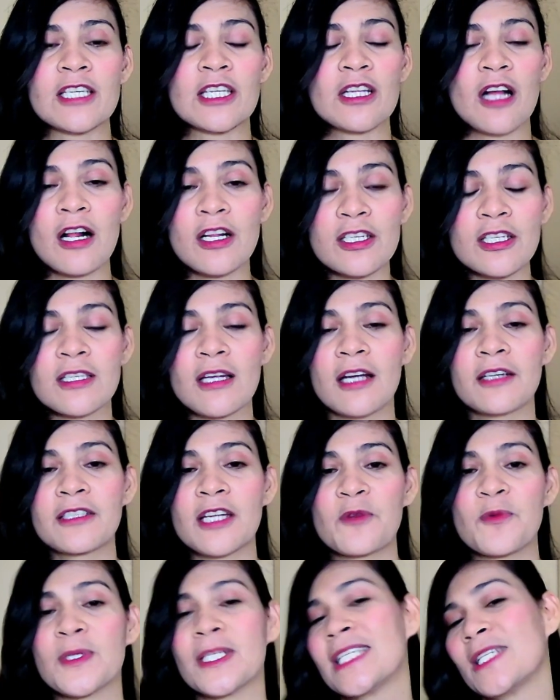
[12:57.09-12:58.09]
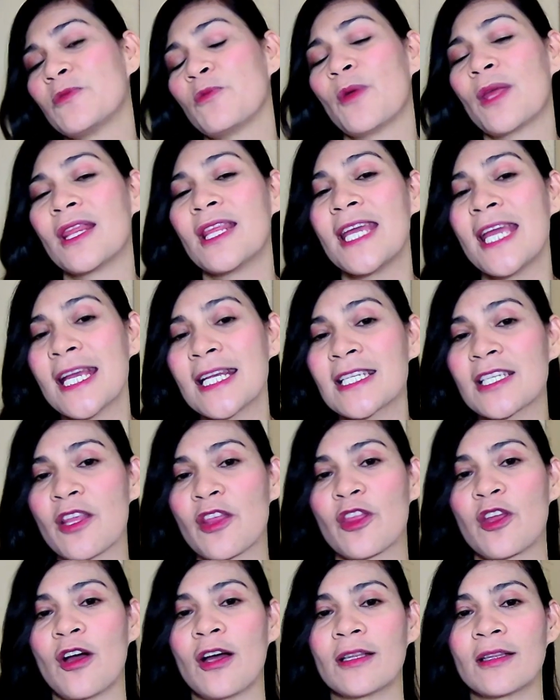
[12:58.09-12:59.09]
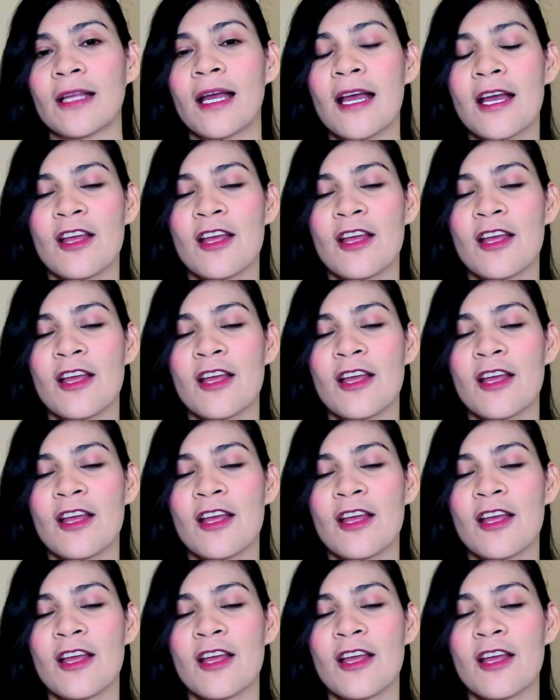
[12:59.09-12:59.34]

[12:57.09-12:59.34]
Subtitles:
It all started with his thought